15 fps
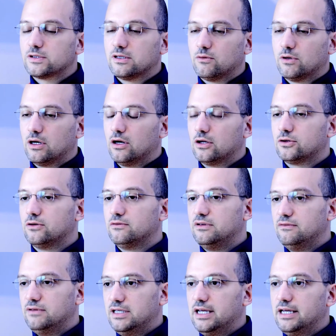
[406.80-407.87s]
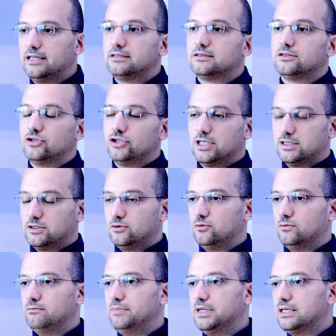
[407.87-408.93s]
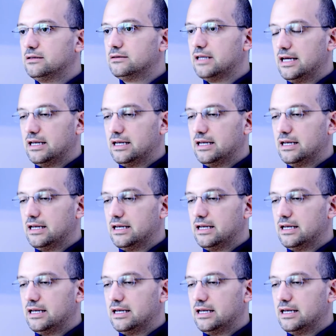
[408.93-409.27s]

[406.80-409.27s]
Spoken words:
there were a lot of EVAs just to build